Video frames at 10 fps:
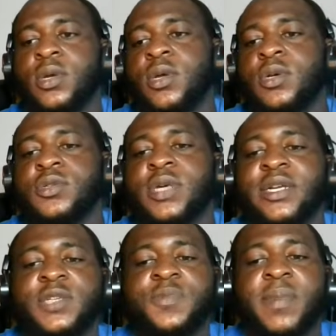So I just put
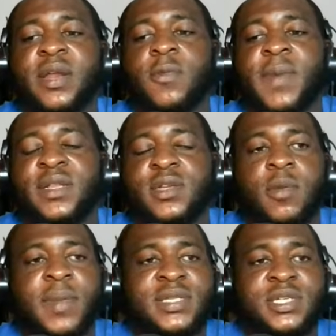my number in the comment
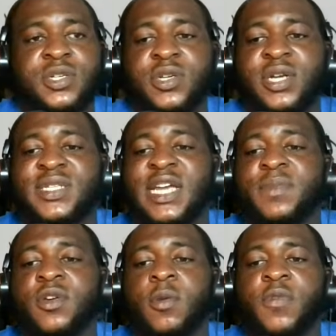section. Just send me your
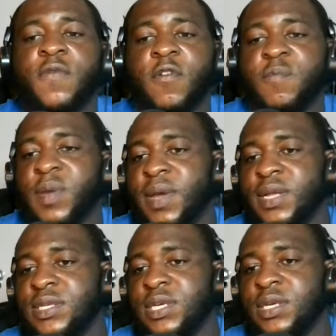proof of payment,
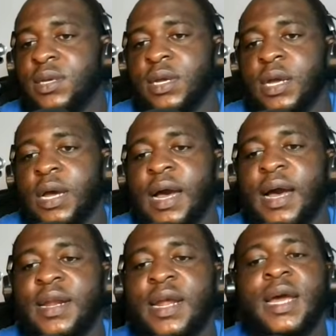and
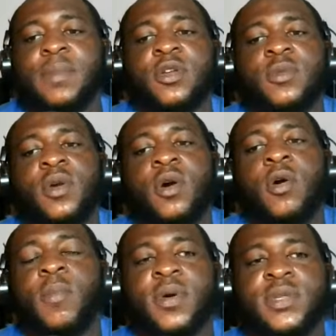I am going to be
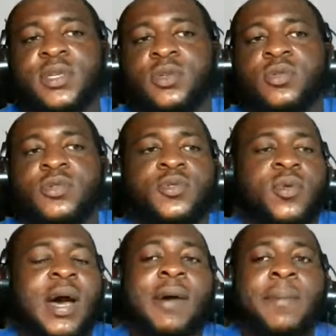onboarding you to
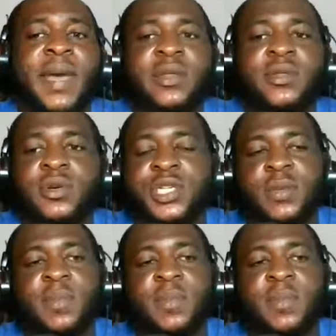our mentorship.